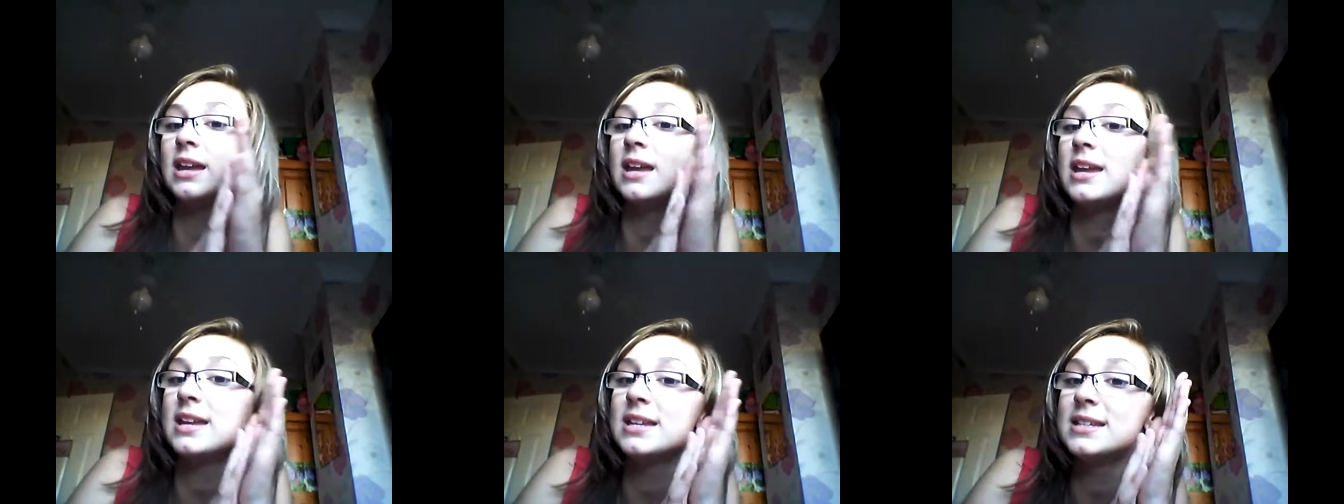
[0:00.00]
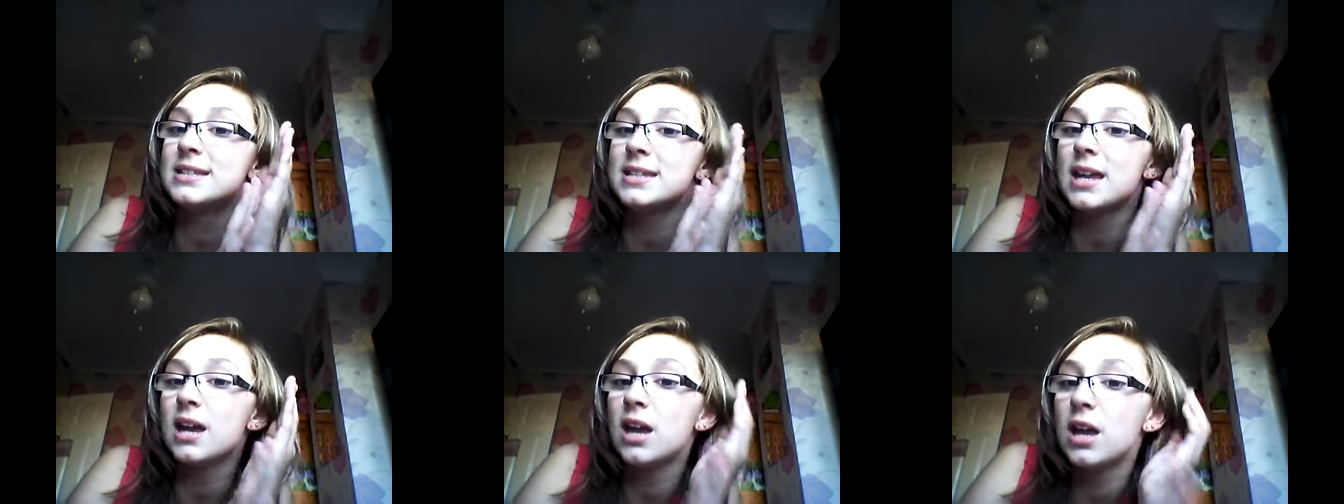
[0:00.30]

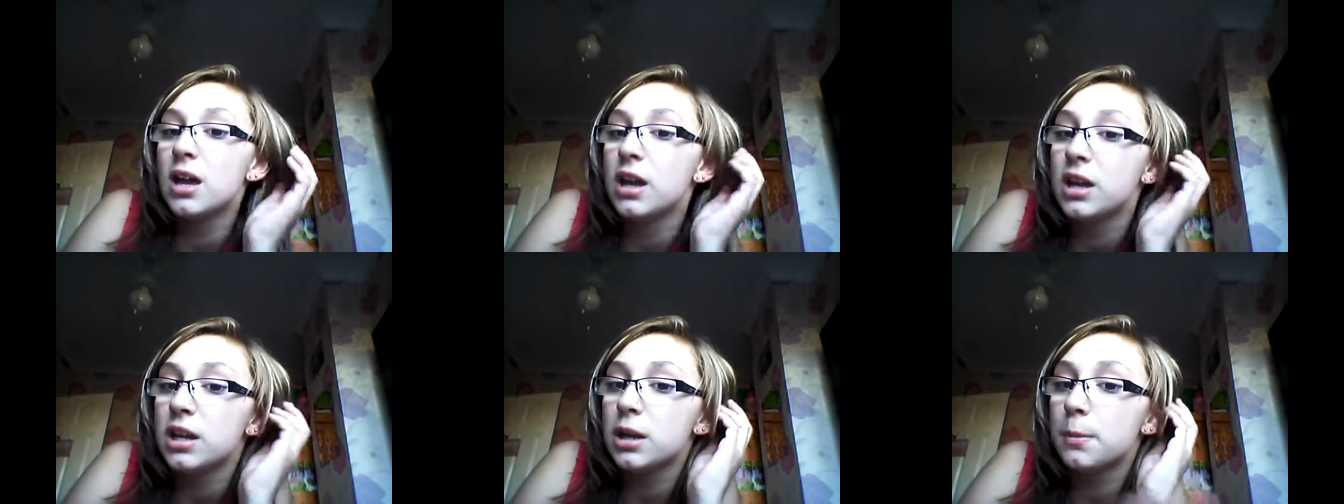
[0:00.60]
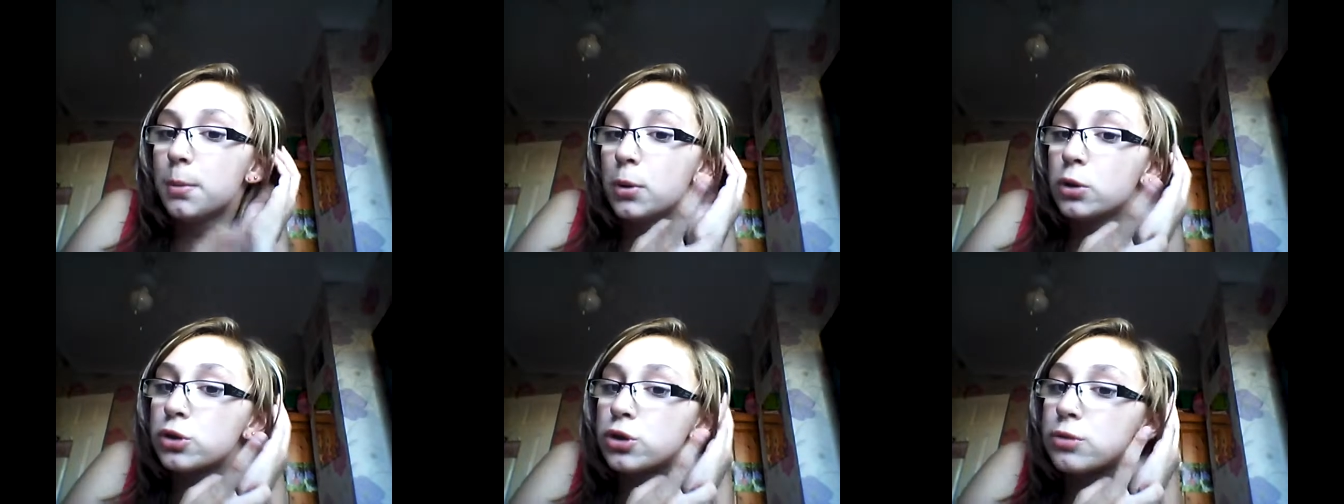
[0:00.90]
is
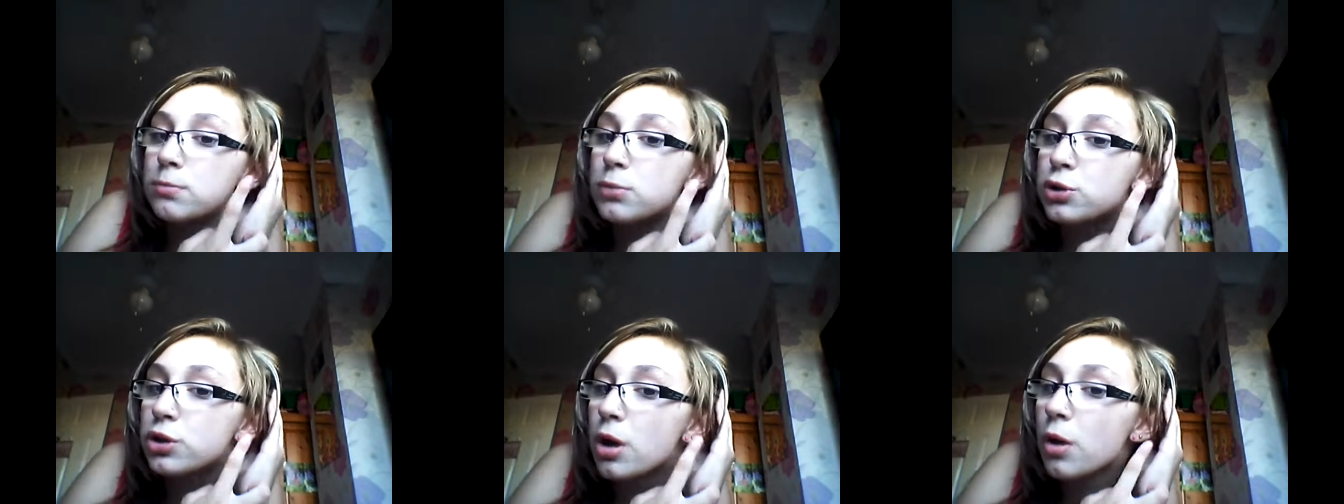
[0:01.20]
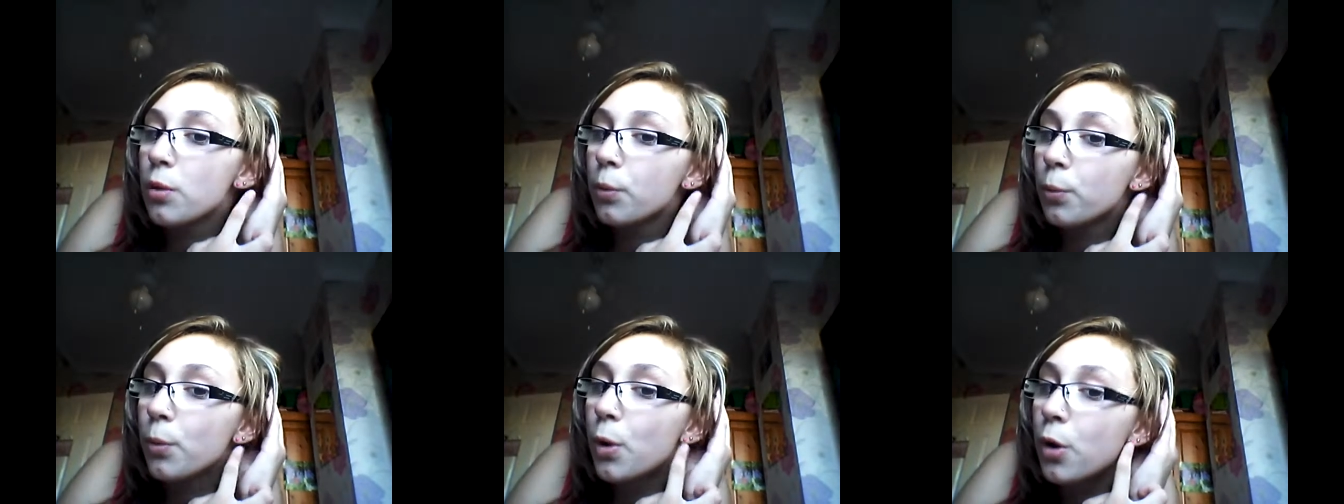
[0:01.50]
you put some
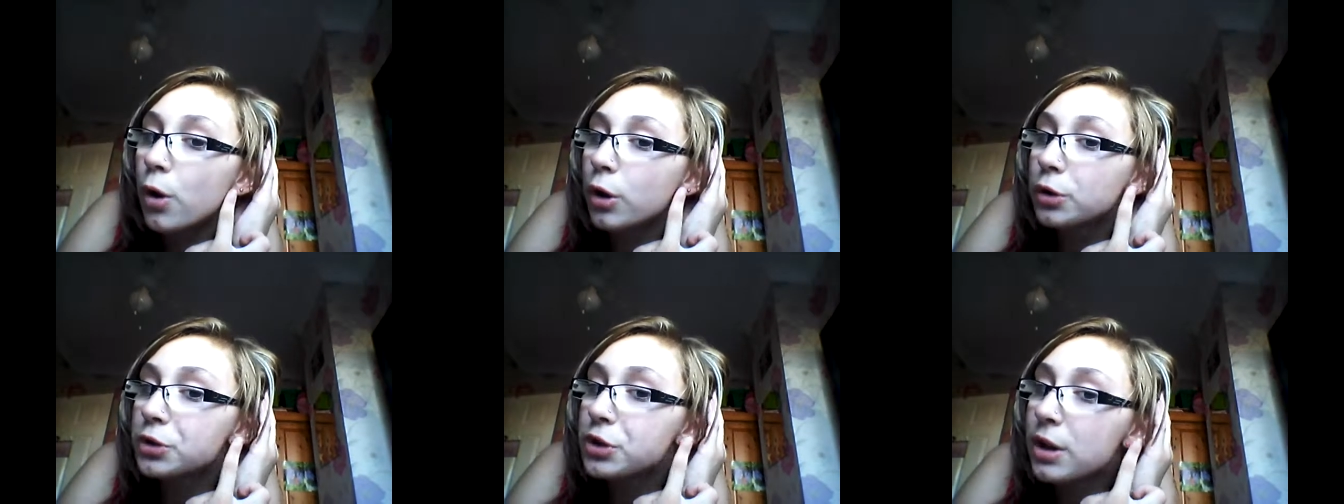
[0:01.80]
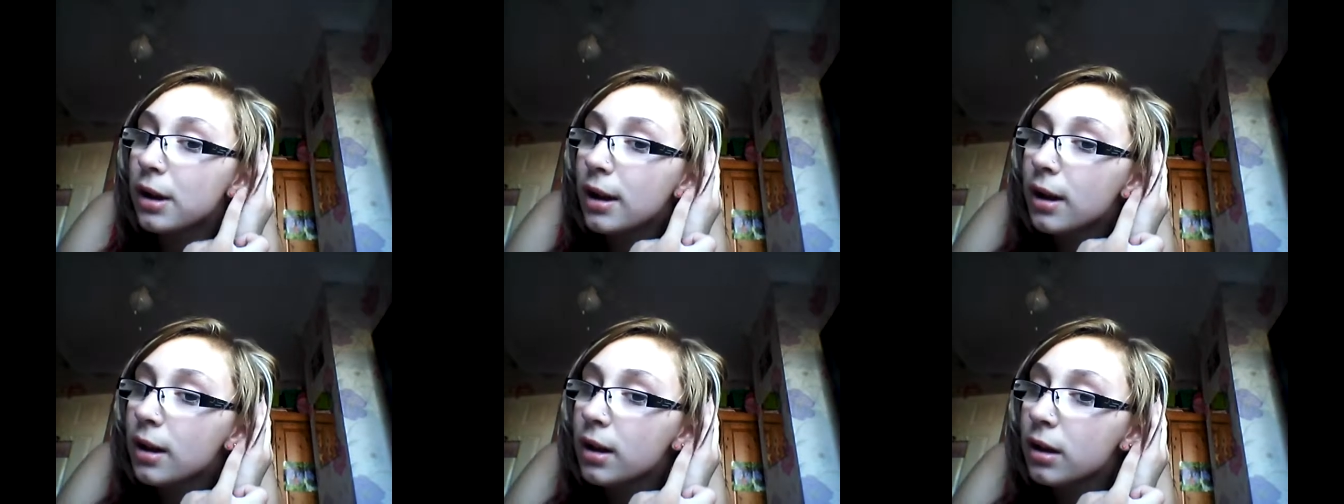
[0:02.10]
salt
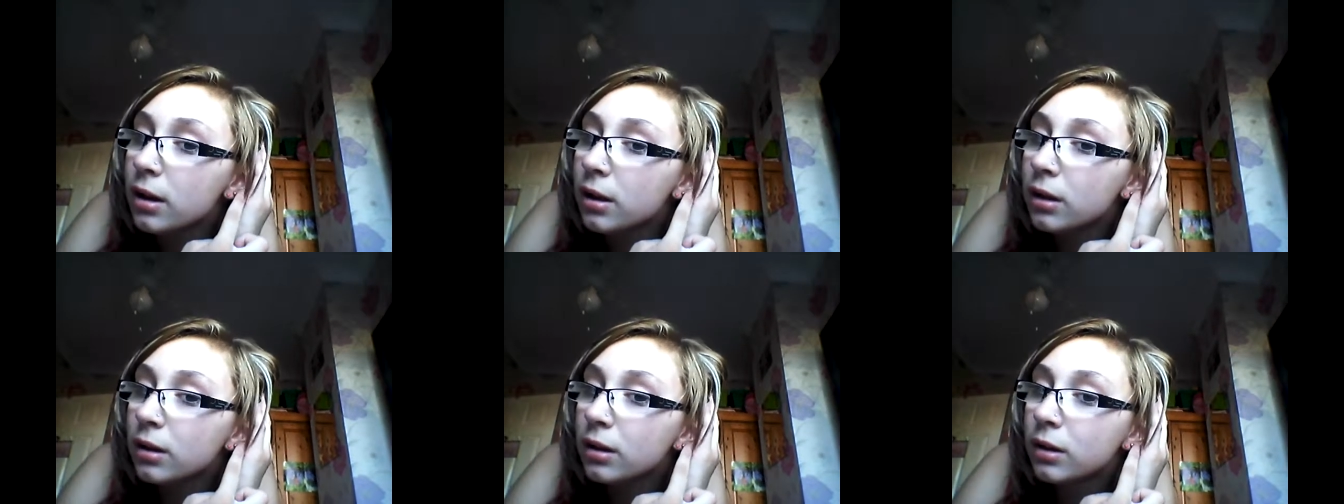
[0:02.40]
water